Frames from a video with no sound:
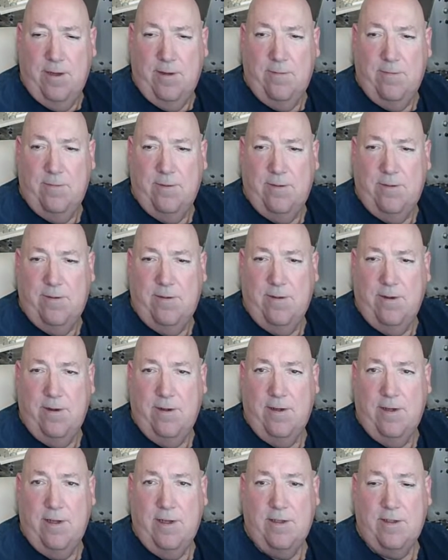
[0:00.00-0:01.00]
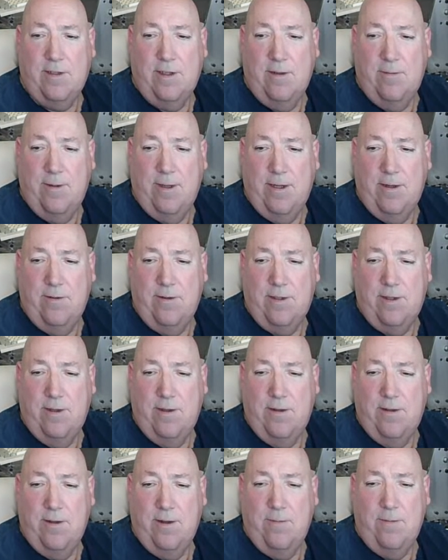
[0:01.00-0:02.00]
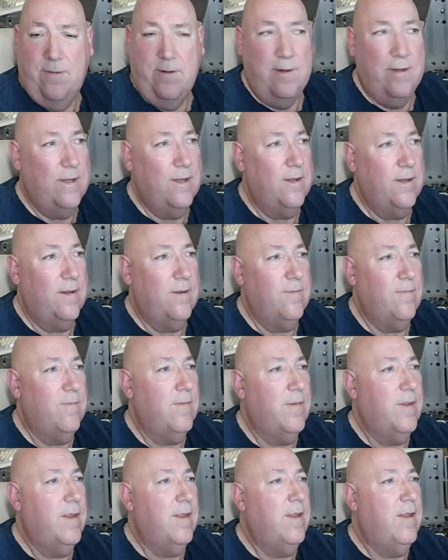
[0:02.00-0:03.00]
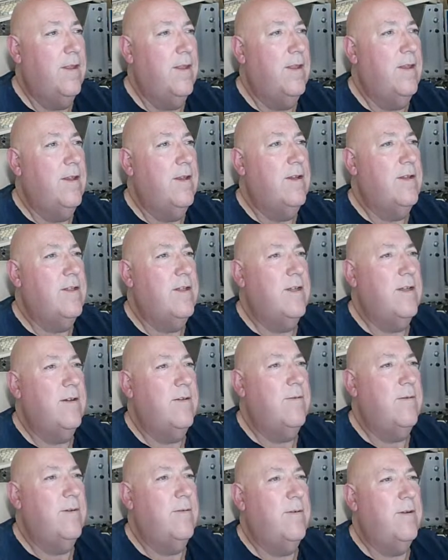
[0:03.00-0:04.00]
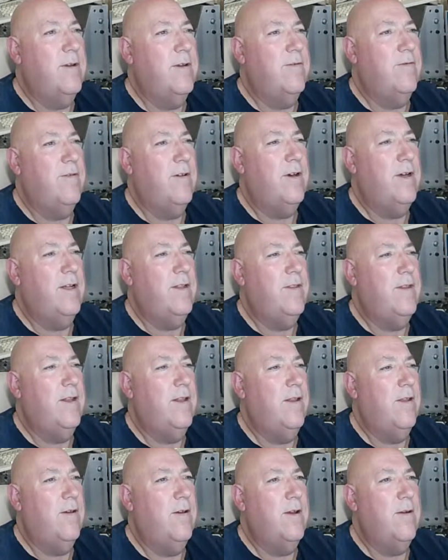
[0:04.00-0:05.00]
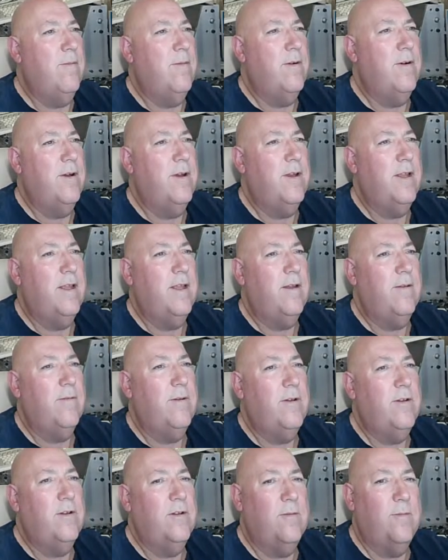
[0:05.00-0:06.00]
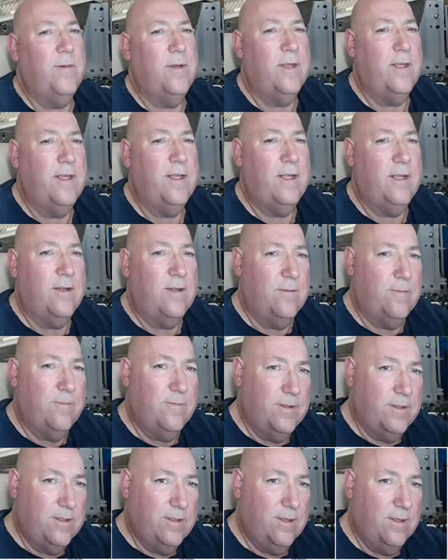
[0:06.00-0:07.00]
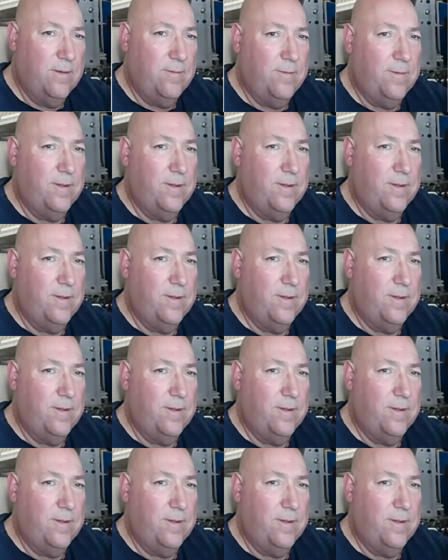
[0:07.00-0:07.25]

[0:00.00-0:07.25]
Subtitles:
was trying to ask you about this library. So we want to find the library, which will be up the top.